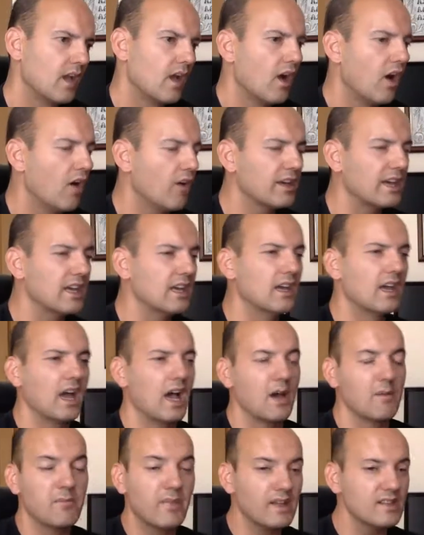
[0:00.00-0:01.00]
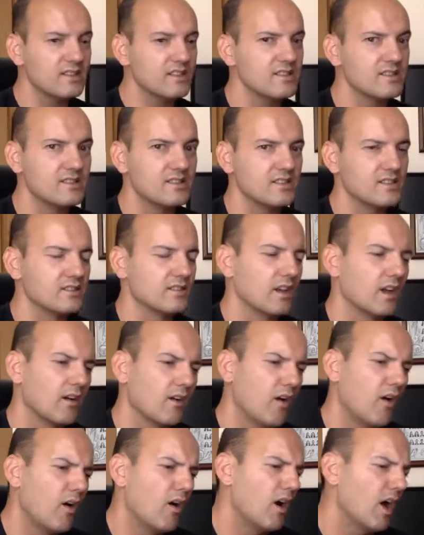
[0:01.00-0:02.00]
Okay, advantages,
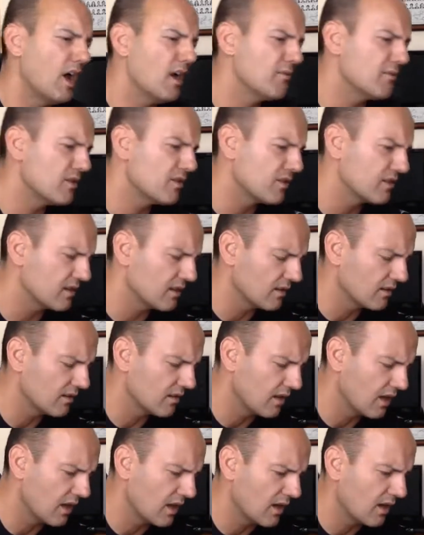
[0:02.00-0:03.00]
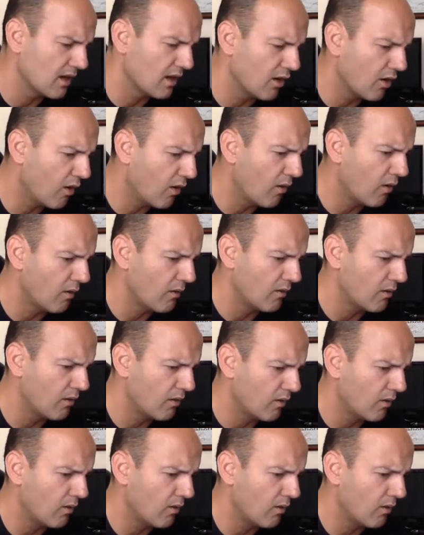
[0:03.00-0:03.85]
everything, all